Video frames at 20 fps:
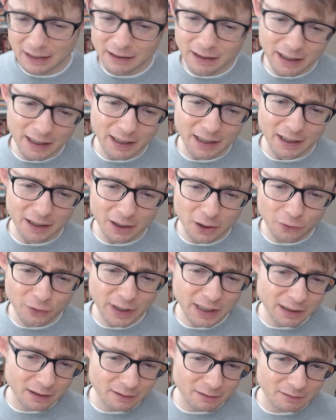
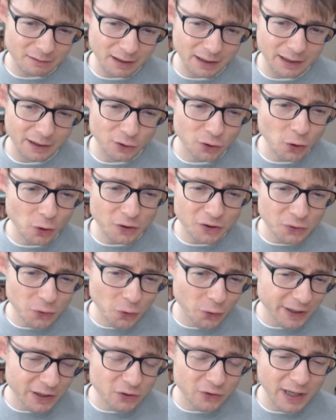Korean short
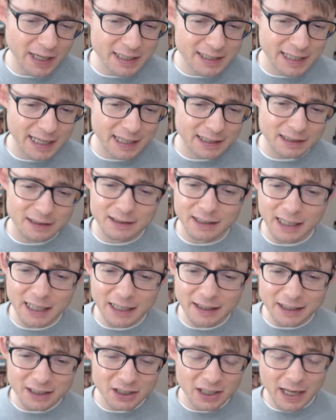stories translated into
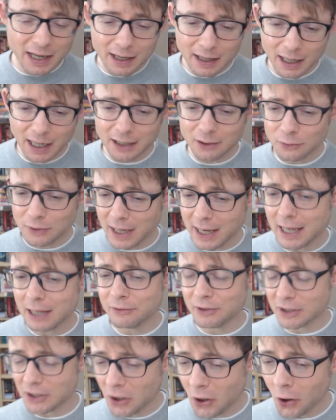English. I don't
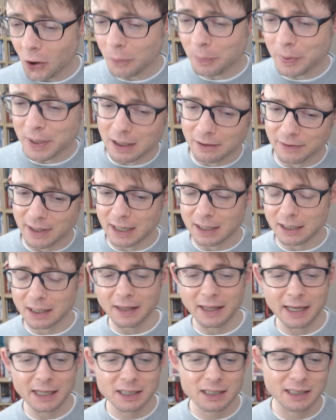have a copy of that
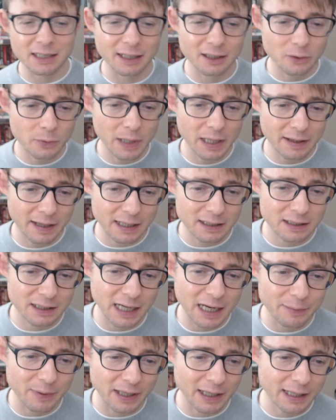collection. I'd quite like to
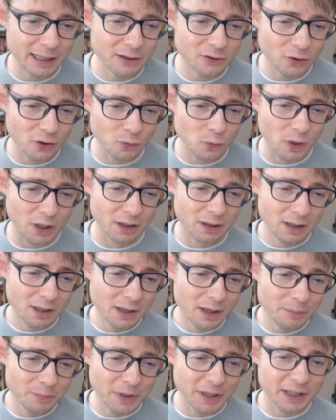get my hands on one,
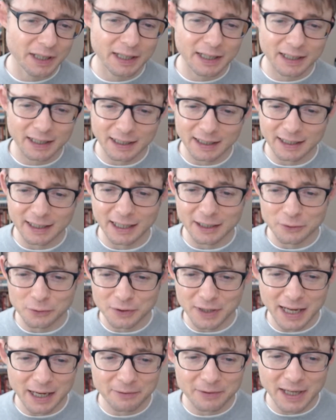but I
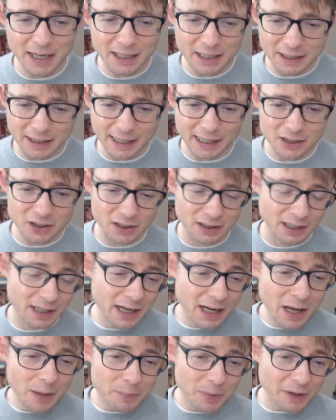don't have that collection.
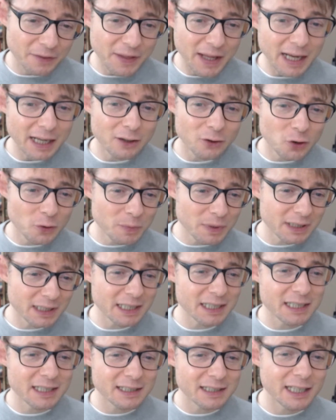But then Human
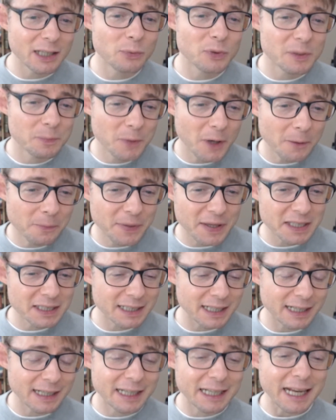Decency was
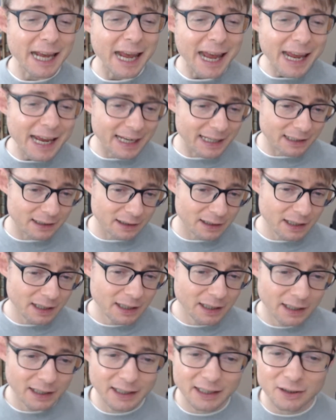published again
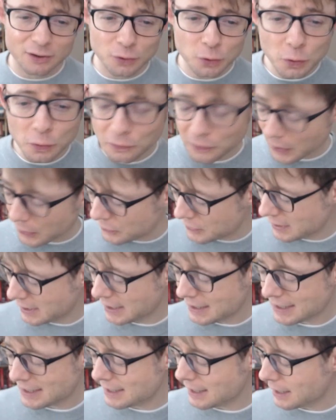in
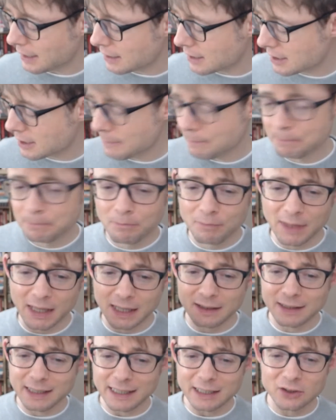2006
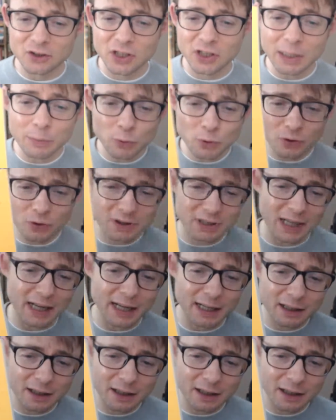in the Jimundang